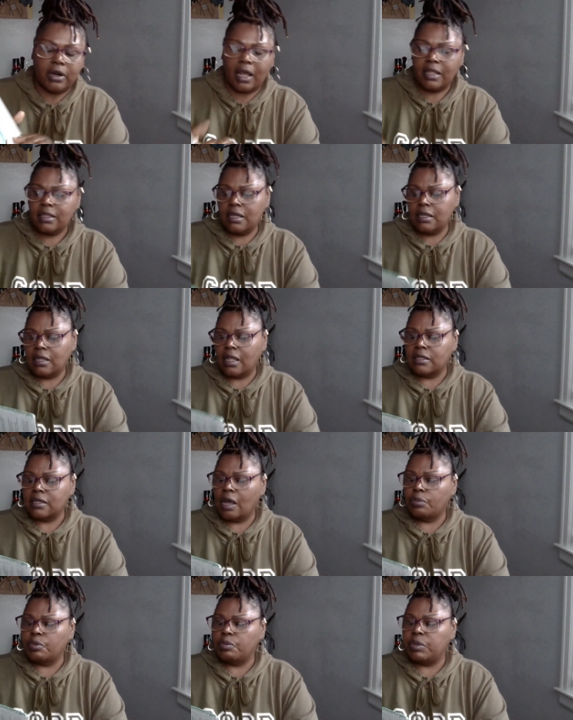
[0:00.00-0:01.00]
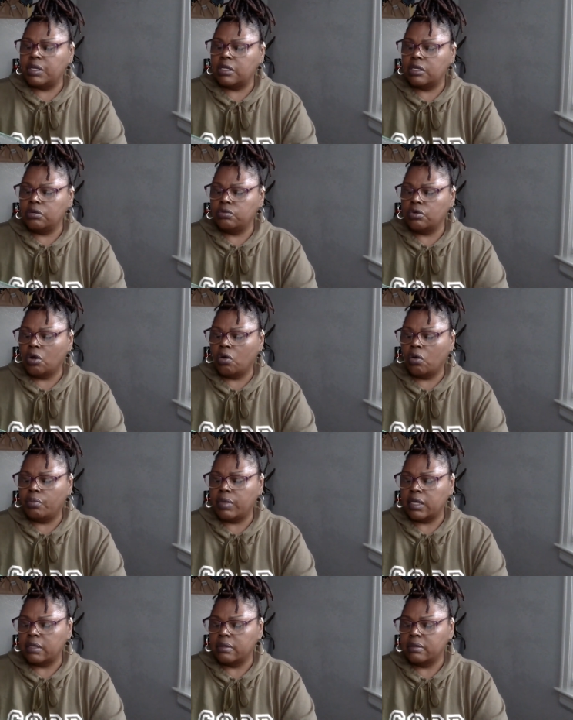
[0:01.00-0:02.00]
And I think the top would be cute
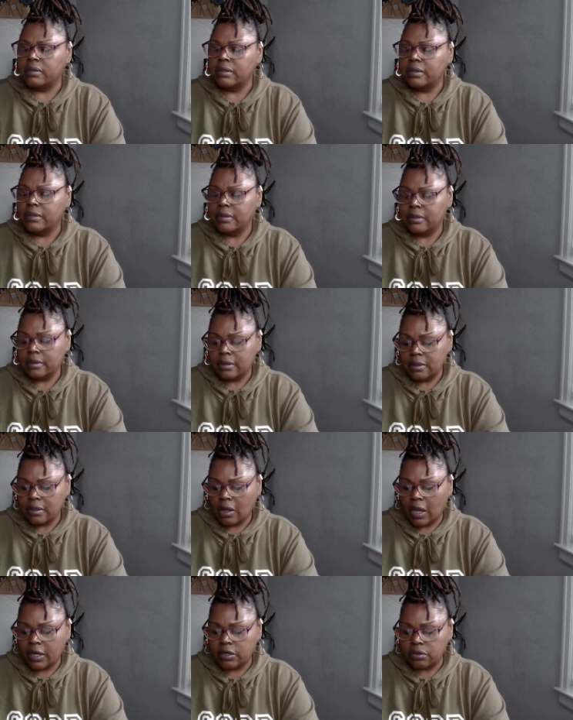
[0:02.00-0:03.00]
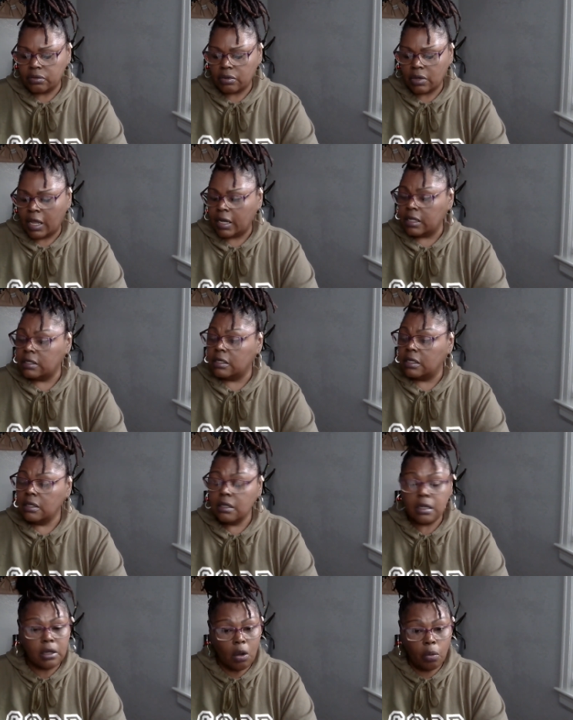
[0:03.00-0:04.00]
on me. I do. And I
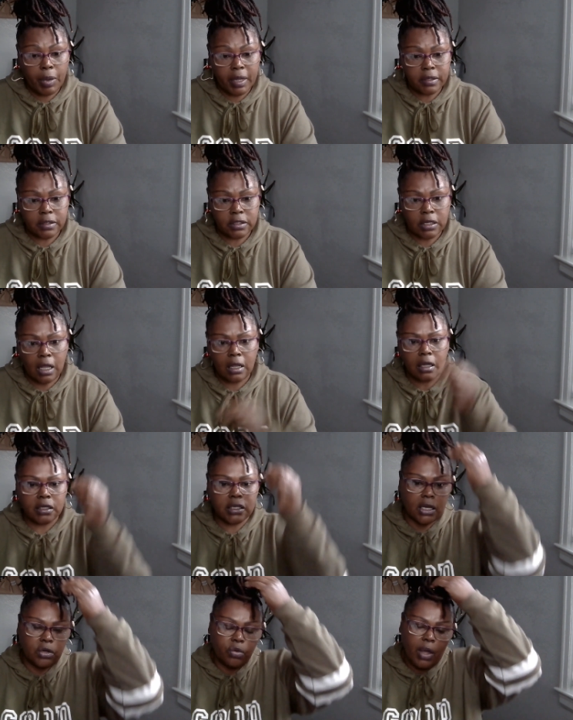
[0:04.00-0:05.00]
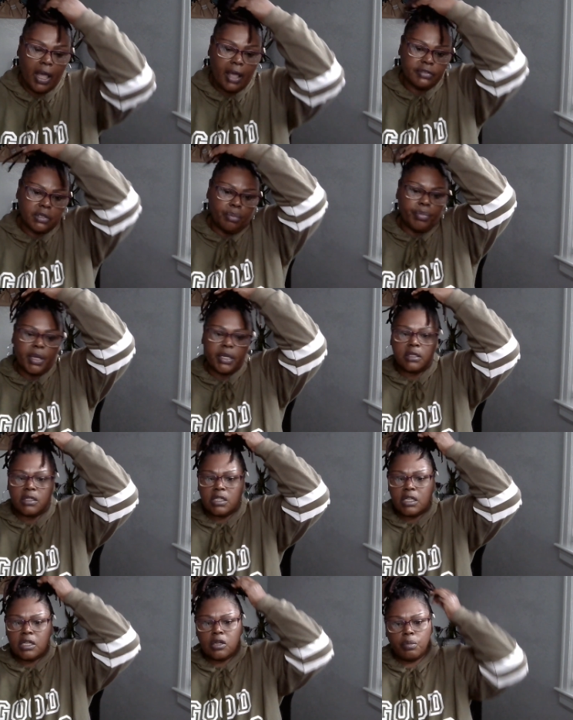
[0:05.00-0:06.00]
didn't get no buttons yet because I do have some
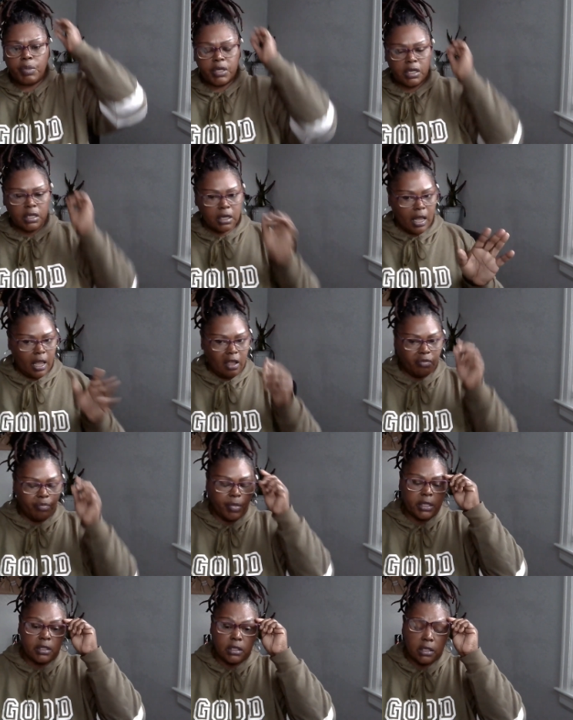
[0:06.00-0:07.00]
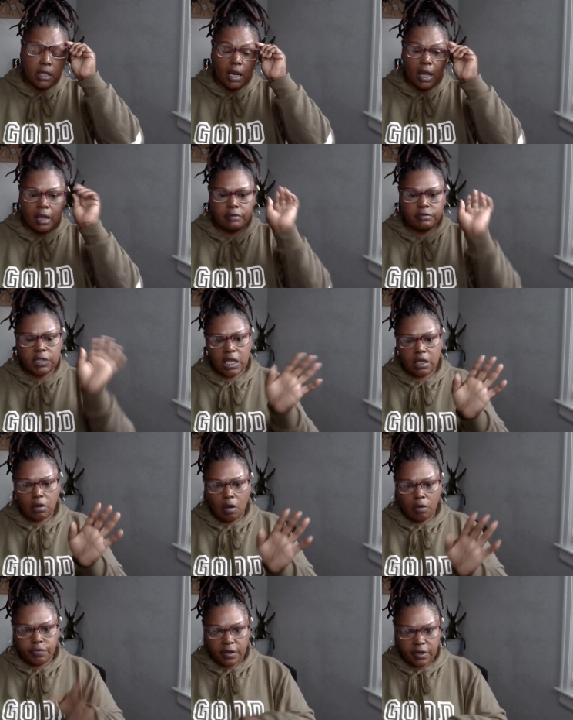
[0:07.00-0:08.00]
buttons here, but then I have buttons that I've
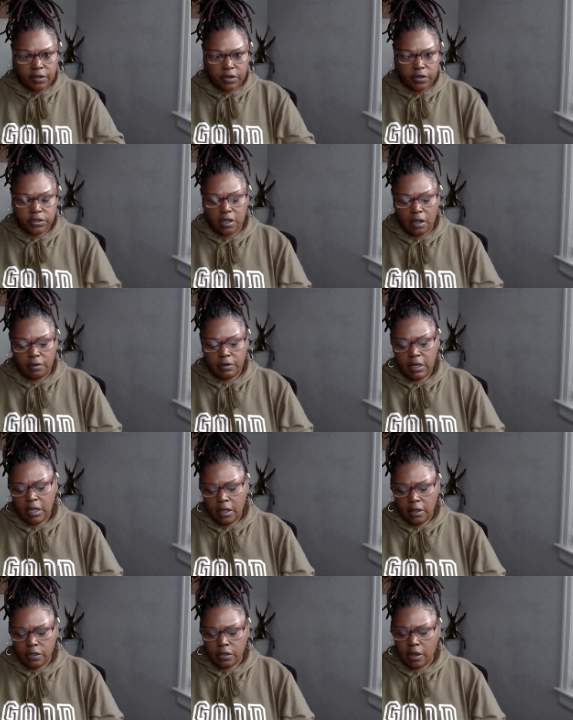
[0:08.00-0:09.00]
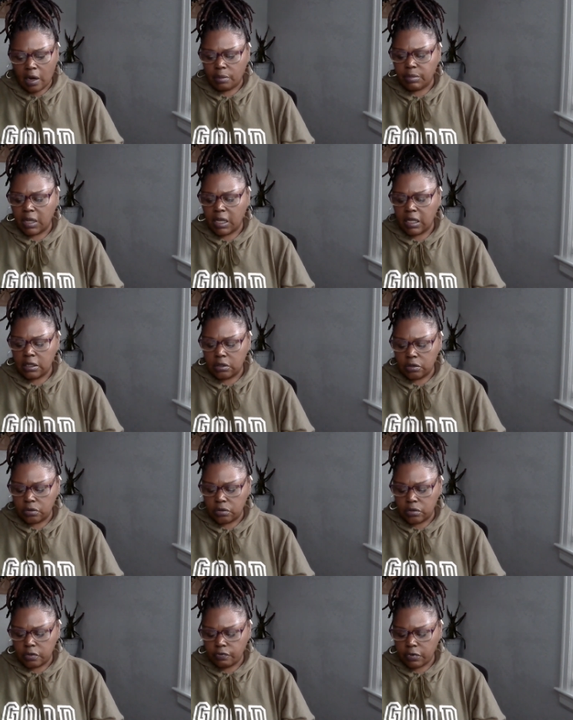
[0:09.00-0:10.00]
taken off of other stuff that I may
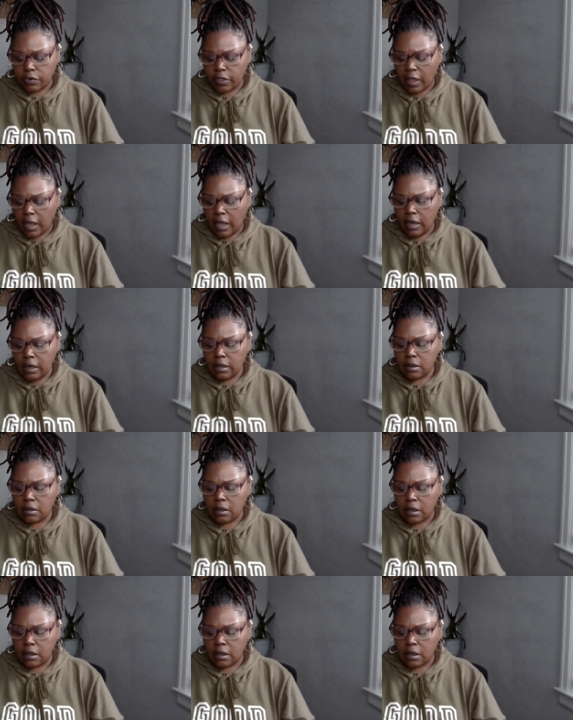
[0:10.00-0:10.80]
use for that.